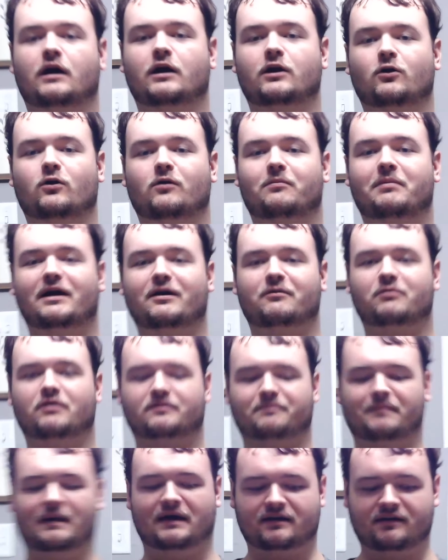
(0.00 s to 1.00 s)
Hello, everybody.
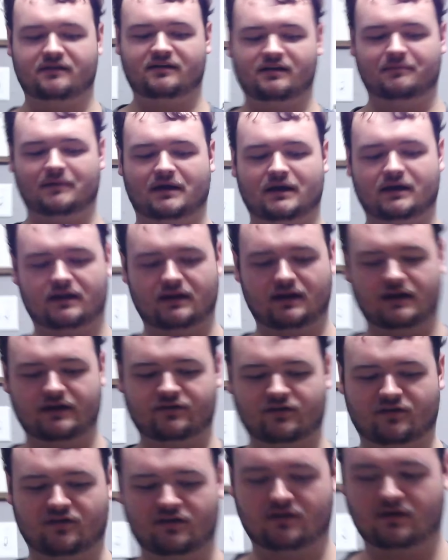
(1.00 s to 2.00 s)
Welcome back to 10 Man
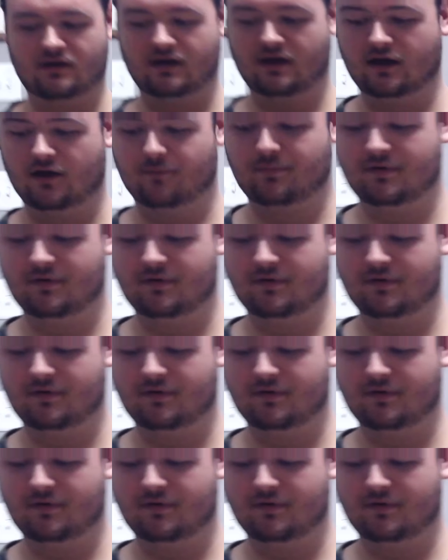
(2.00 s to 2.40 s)
Collections. And today